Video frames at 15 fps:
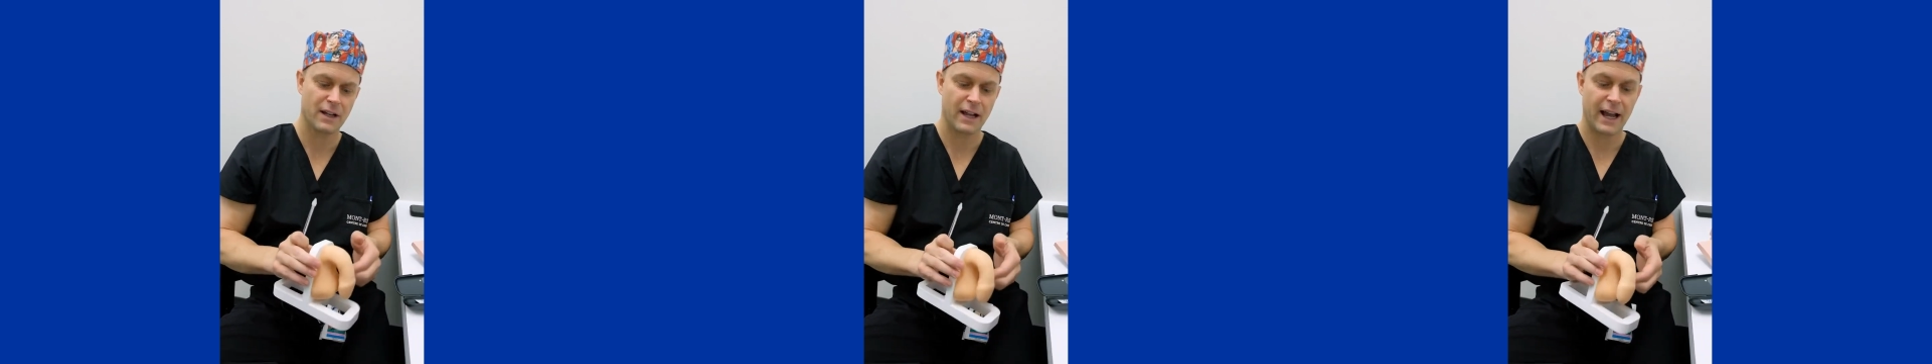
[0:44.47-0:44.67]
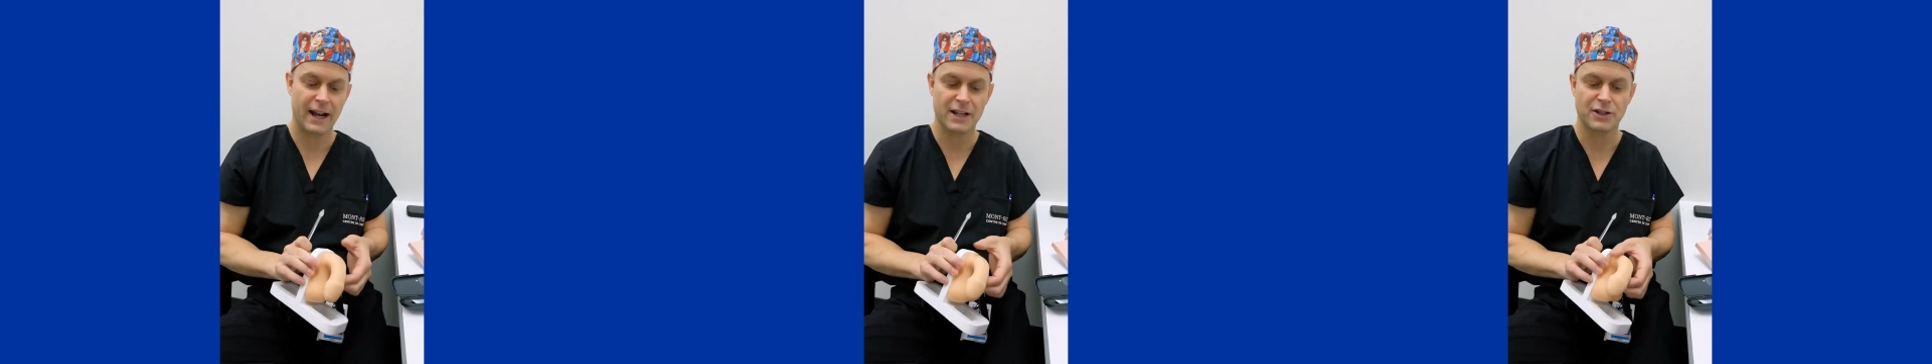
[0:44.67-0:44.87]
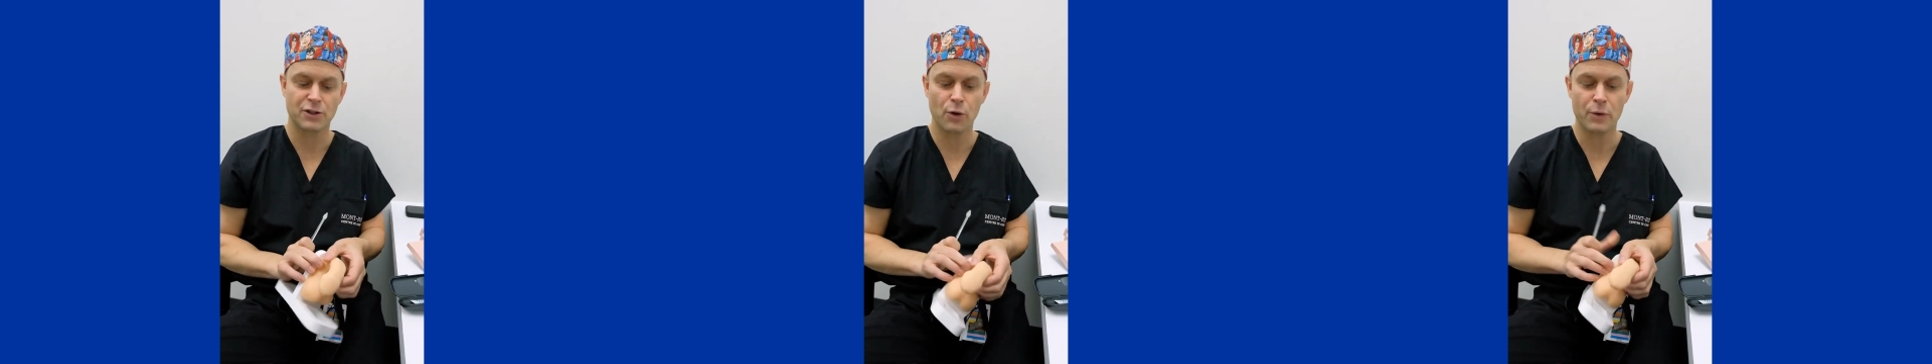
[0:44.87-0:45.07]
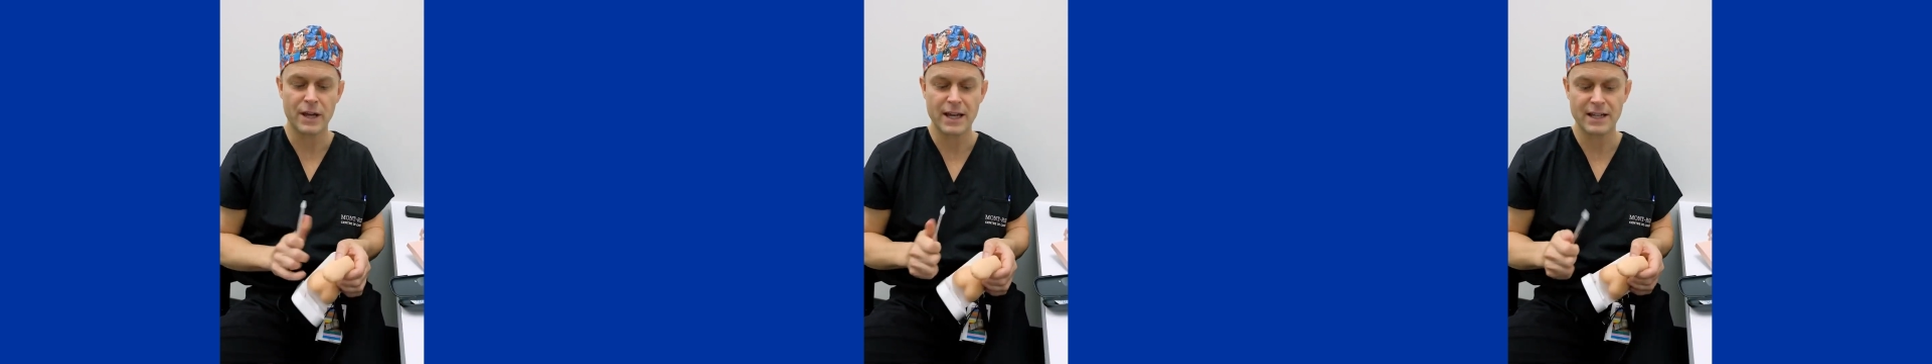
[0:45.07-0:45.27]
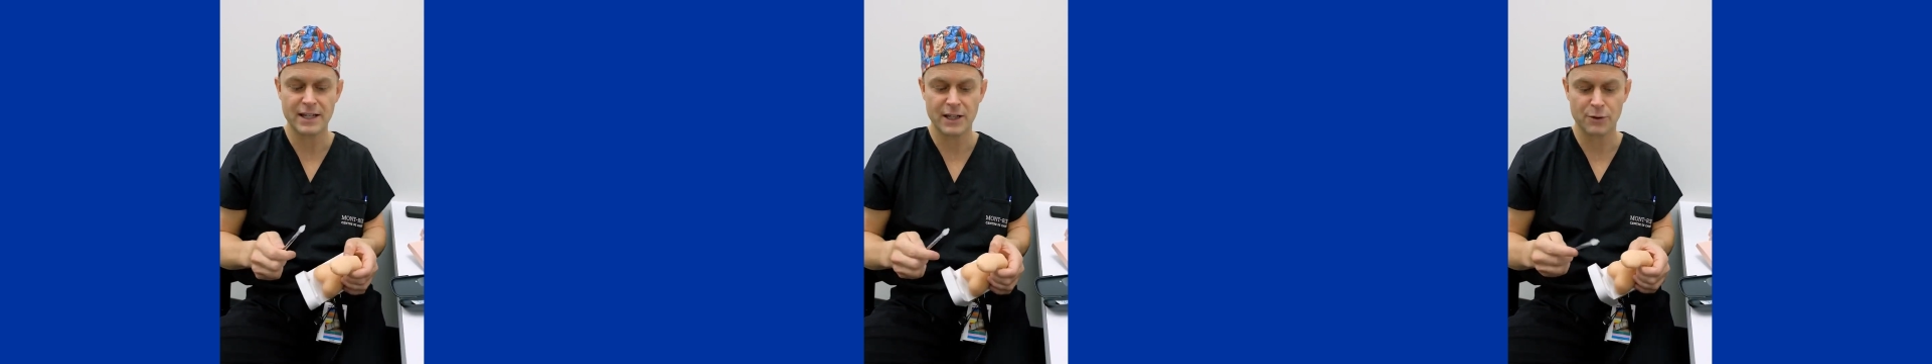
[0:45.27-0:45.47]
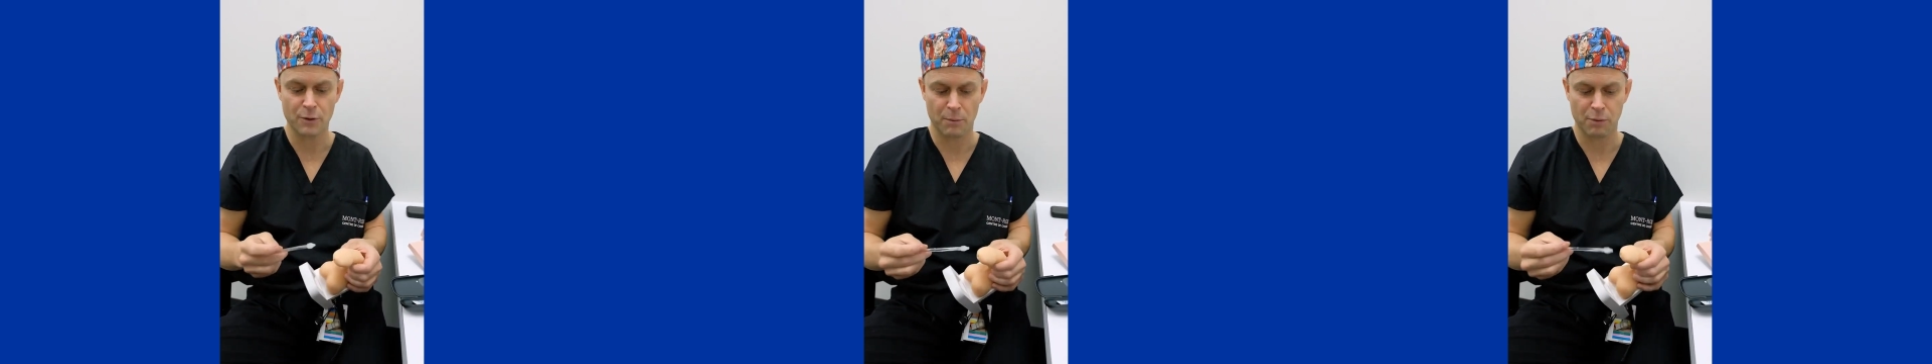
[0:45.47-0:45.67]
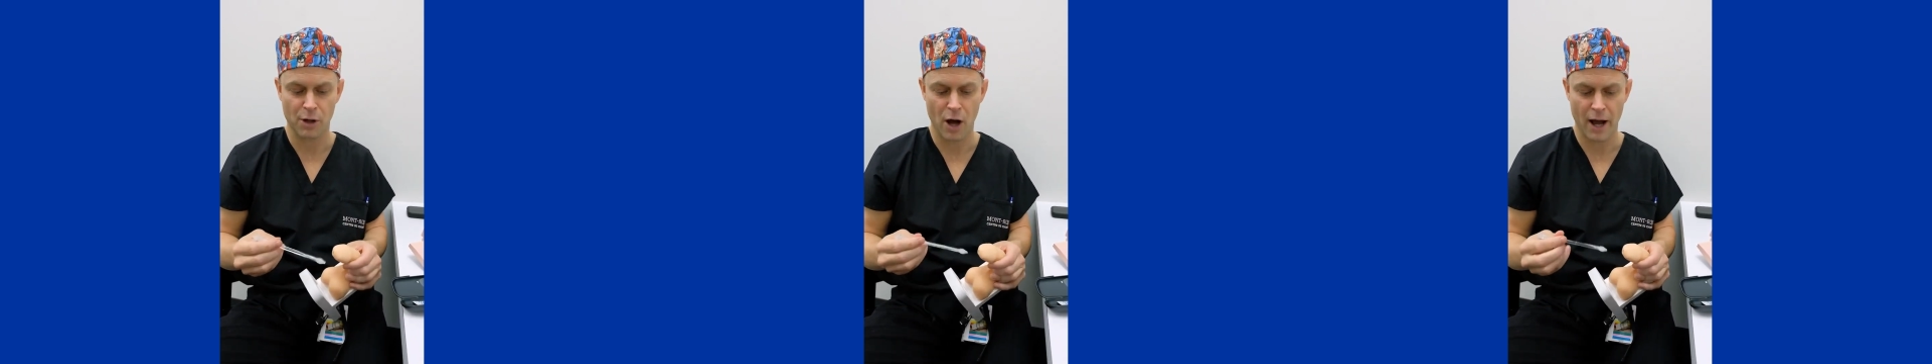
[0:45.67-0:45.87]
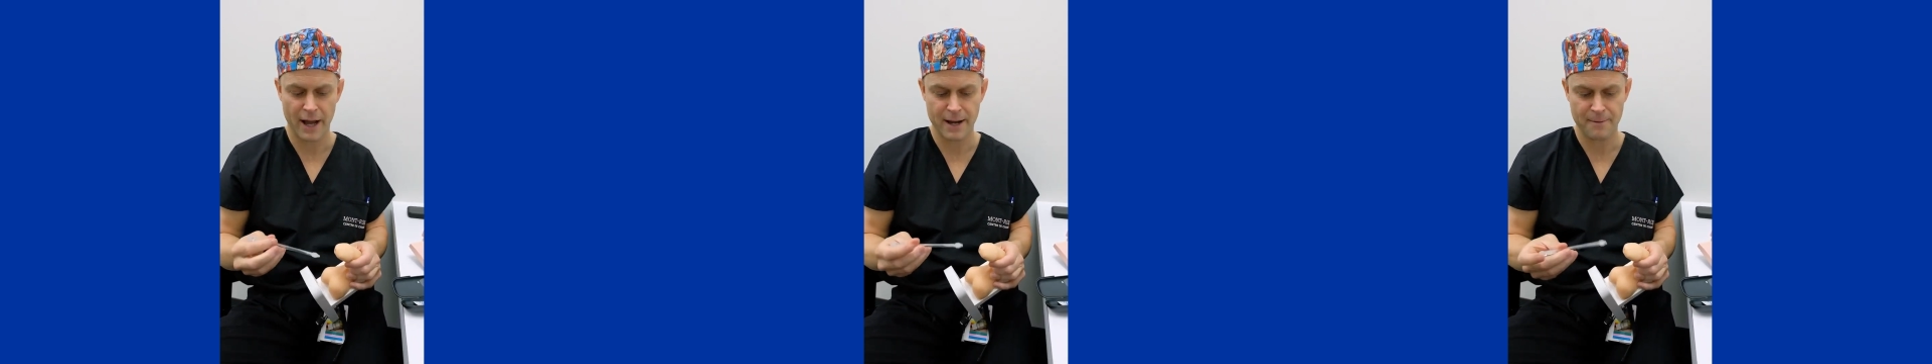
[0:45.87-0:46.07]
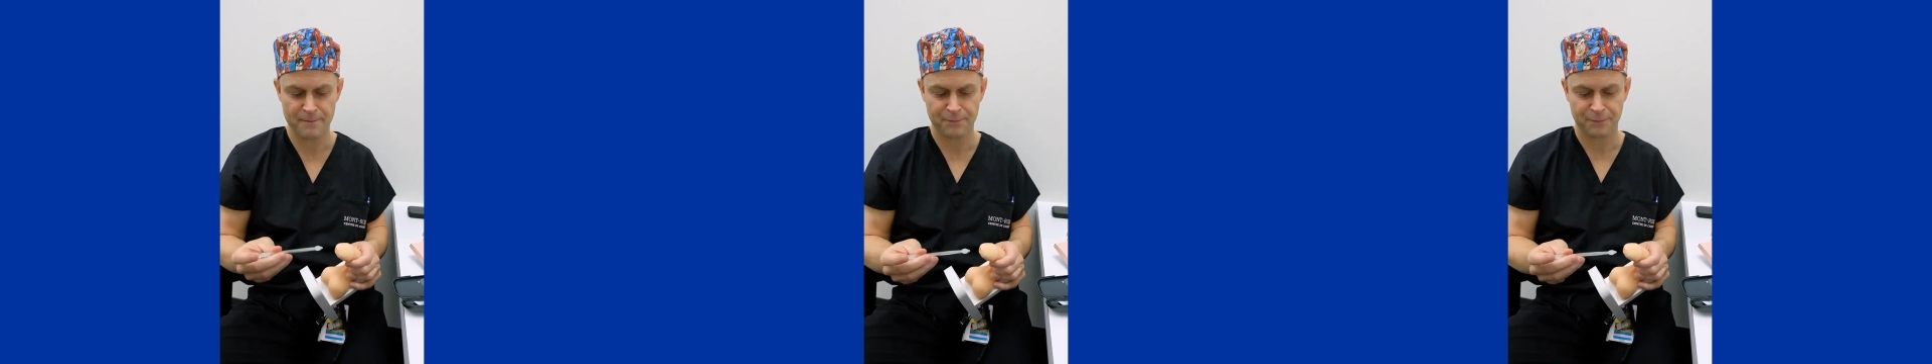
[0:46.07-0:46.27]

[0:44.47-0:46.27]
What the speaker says: and it's so easy to apply.